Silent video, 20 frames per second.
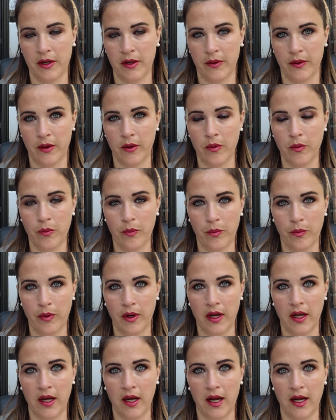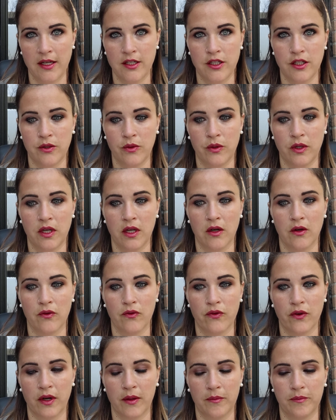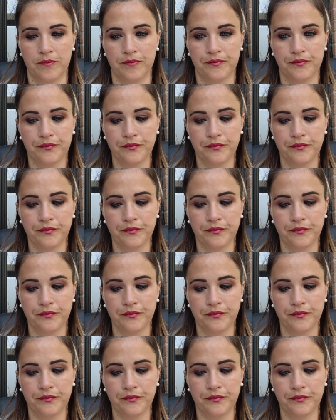I don't know, but I do hear from,